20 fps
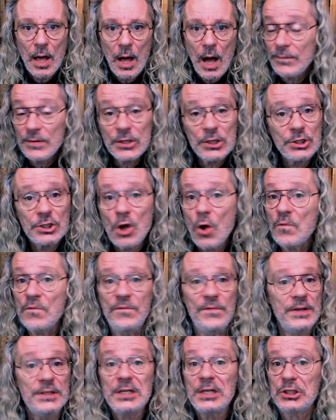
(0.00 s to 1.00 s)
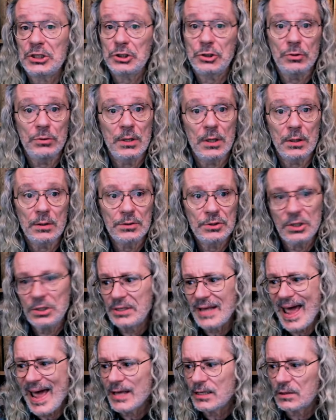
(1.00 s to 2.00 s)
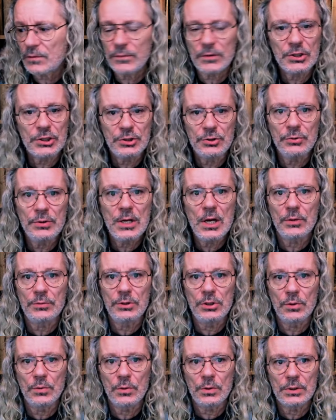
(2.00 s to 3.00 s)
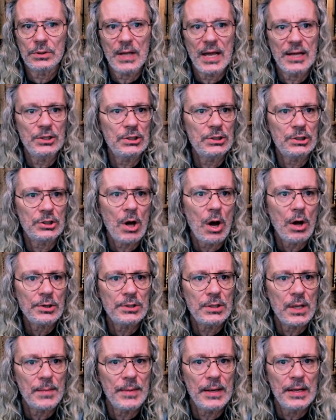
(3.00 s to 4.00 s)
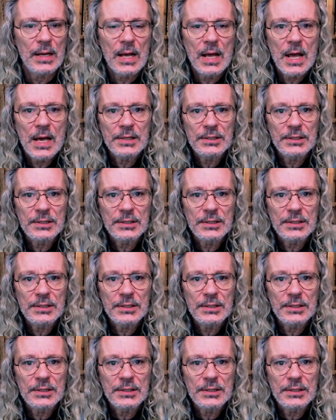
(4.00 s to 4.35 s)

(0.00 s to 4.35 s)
Even just go visit studios, just ask for studio tours and just talk to them and